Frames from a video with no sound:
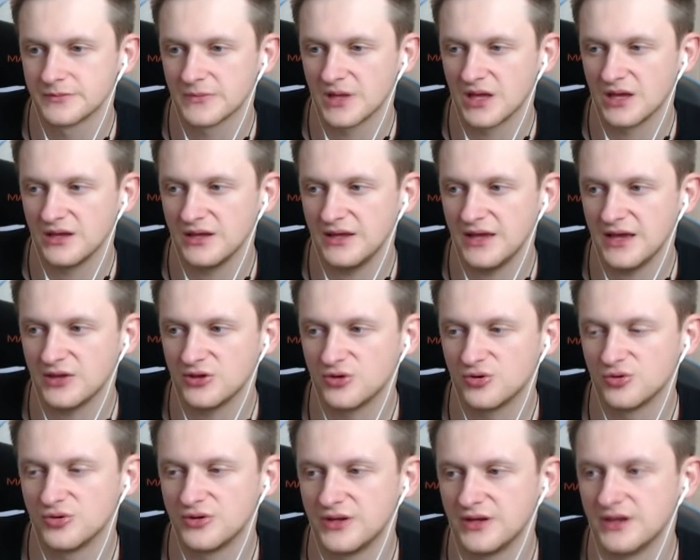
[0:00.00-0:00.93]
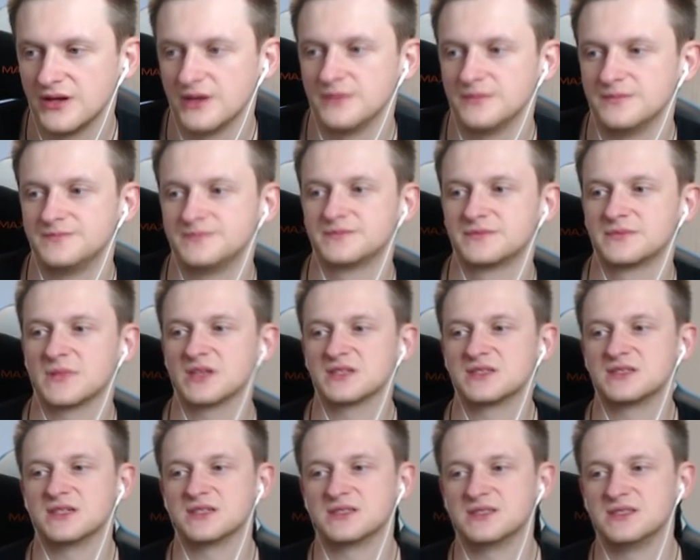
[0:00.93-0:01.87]
get to the
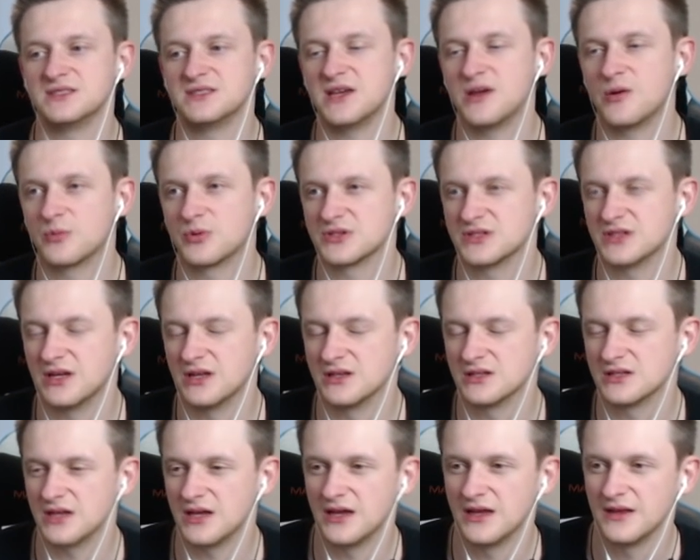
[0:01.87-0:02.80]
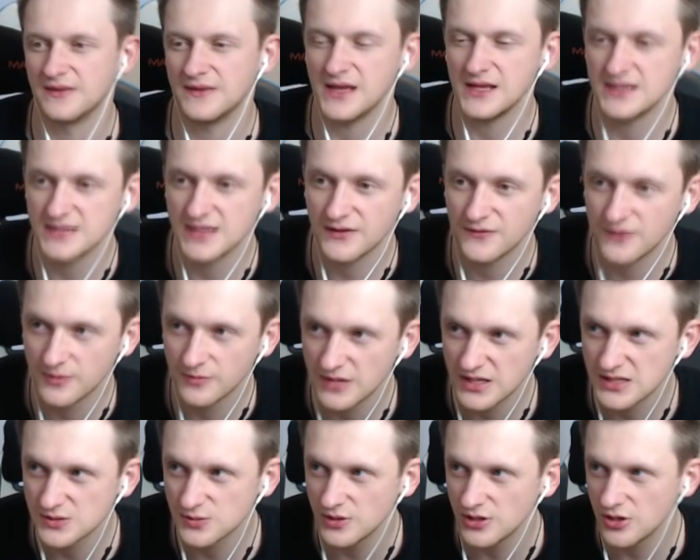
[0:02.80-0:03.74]
67%. And that's it from
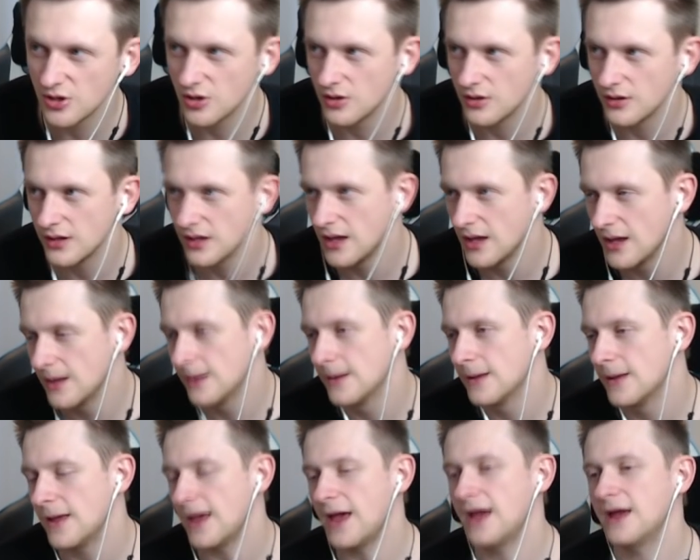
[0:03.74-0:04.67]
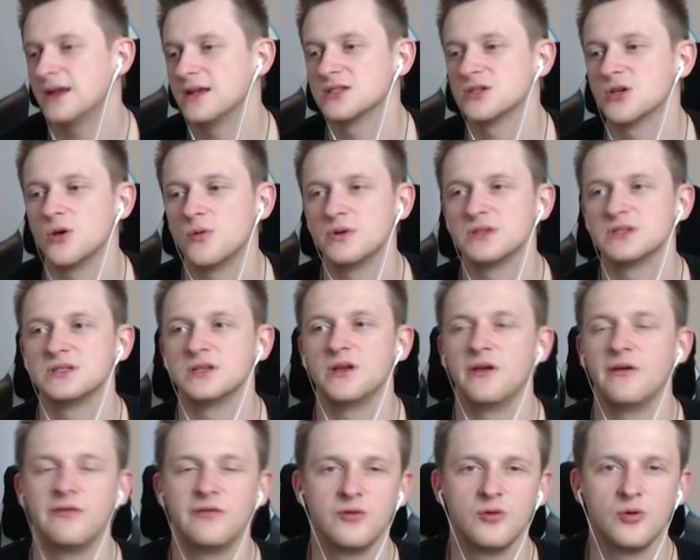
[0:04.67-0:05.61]
this video. And as always,
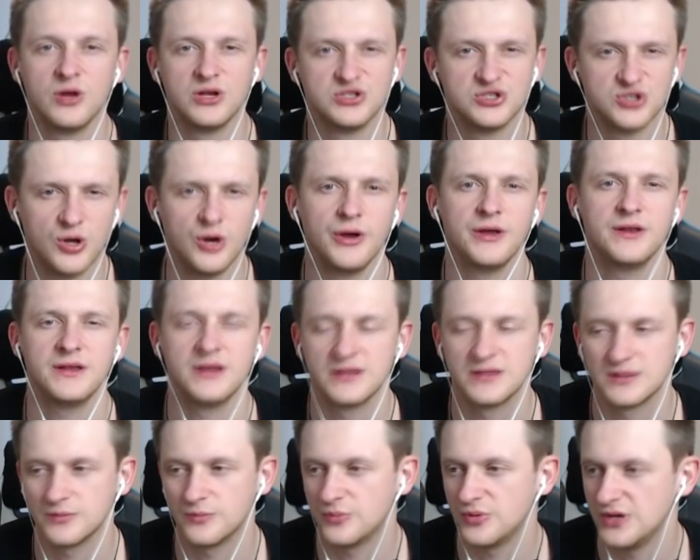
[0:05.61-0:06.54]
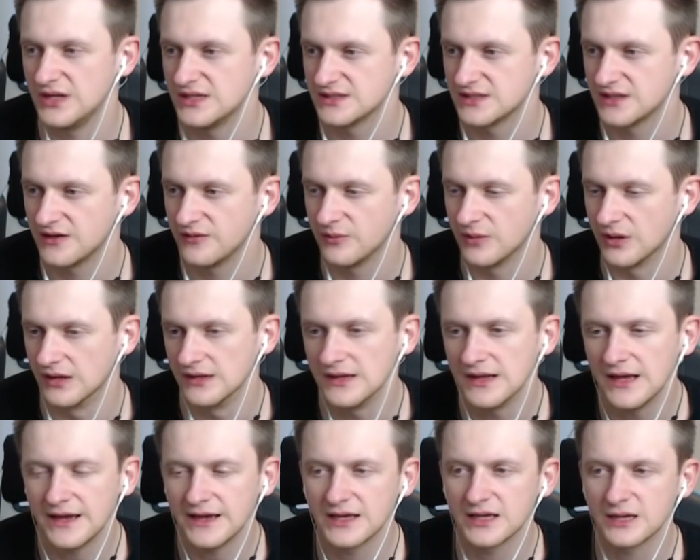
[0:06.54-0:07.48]
if you enjoyed it, please give me a
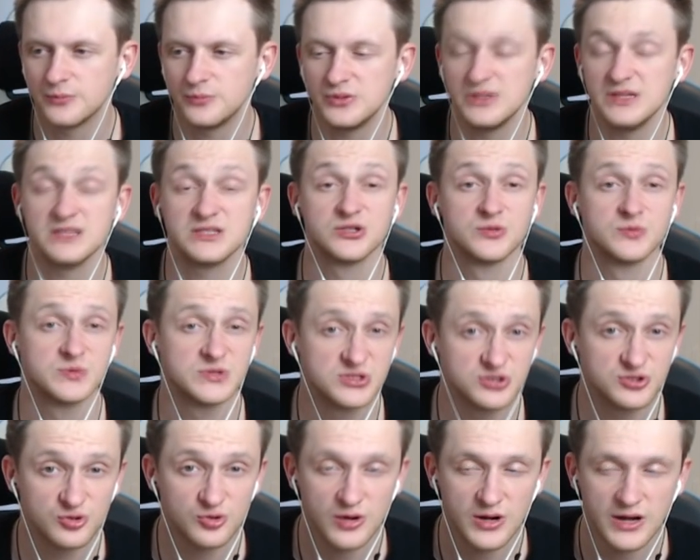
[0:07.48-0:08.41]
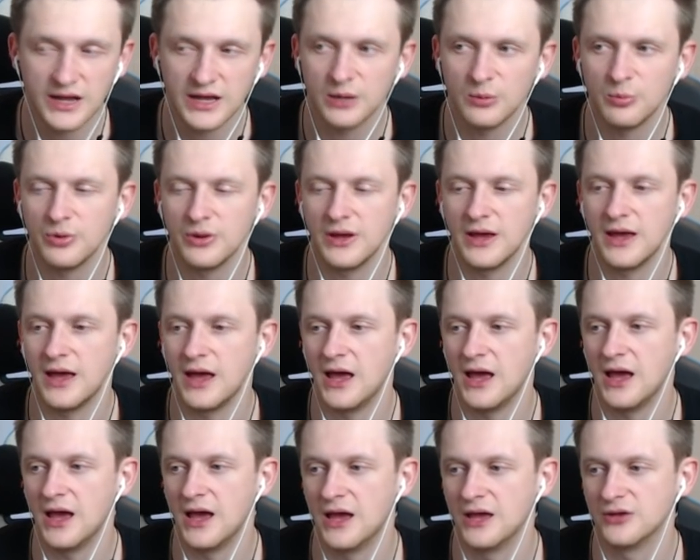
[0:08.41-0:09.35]
like, please subscribe,
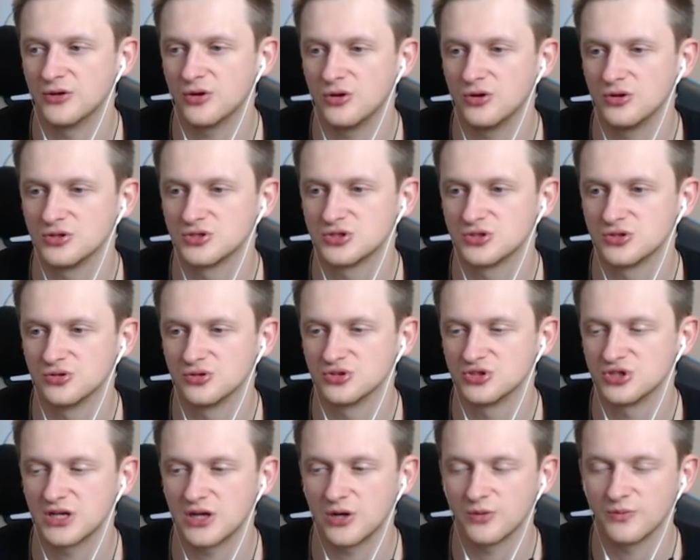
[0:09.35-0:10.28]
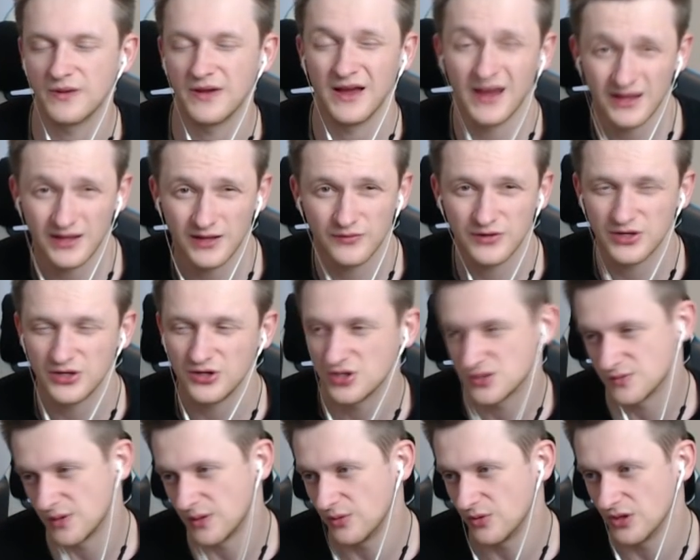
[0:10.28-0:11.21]
and also check out my other videos,
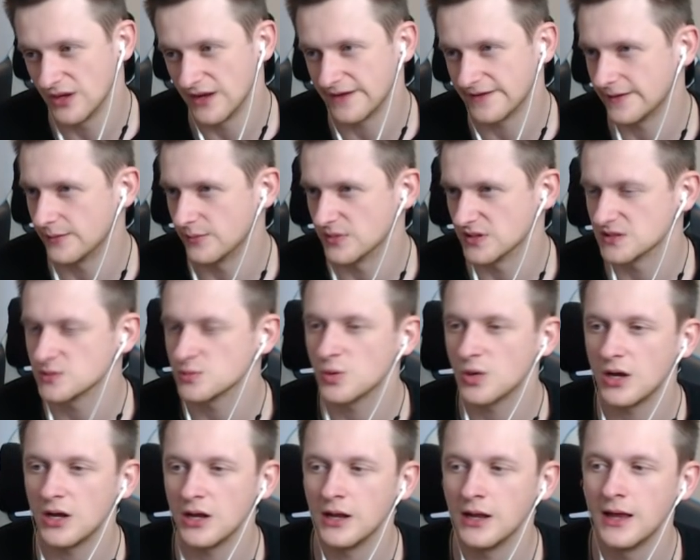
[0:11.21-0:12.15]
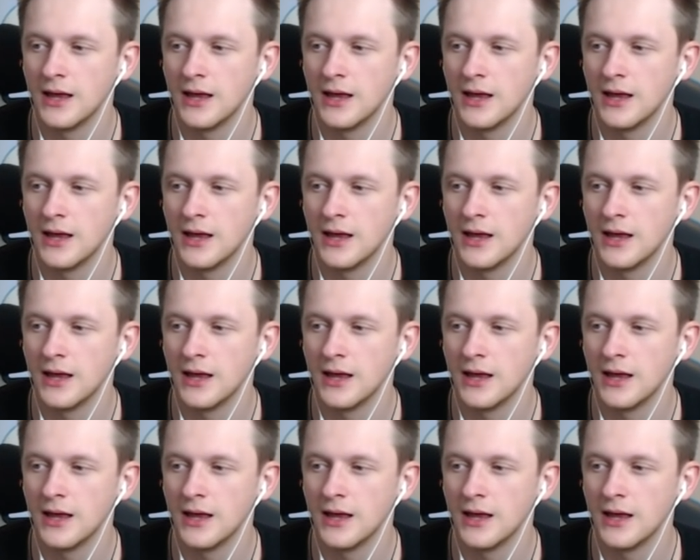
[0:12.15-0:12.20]
maybe you like them as well.